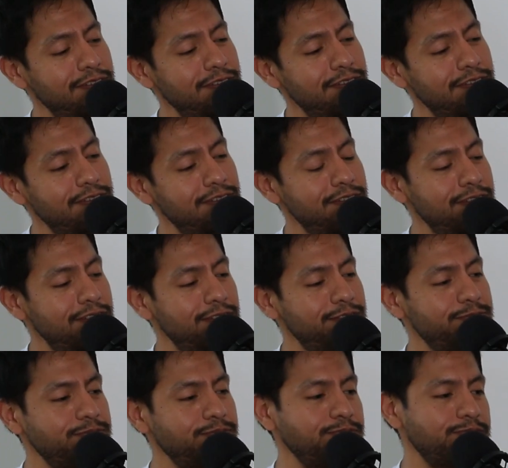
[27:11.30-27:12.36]

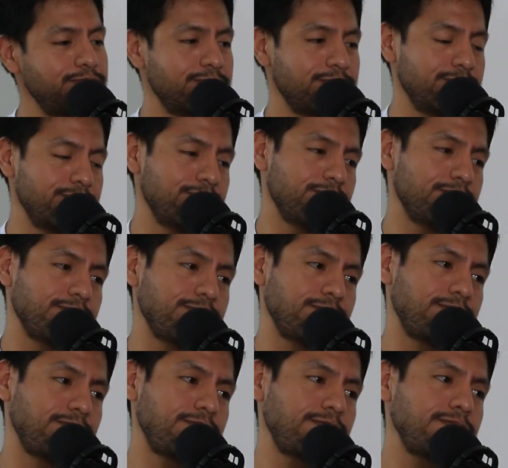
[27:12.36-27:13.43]

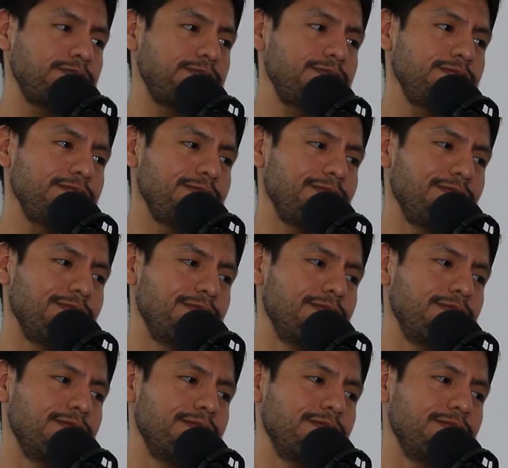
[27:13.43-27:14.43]
The person shown says nothing.